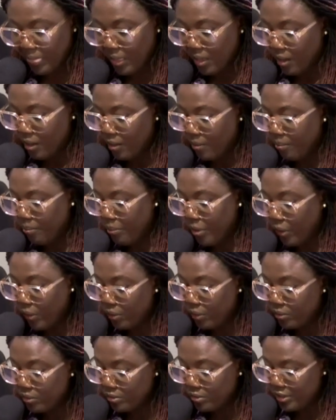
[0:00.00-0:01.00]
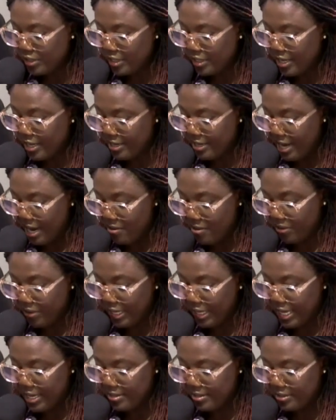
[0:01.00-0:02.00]
Bold and
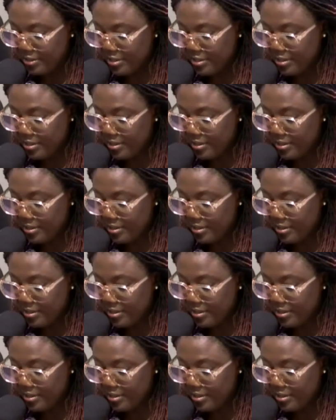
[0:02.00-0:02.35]
arrogant,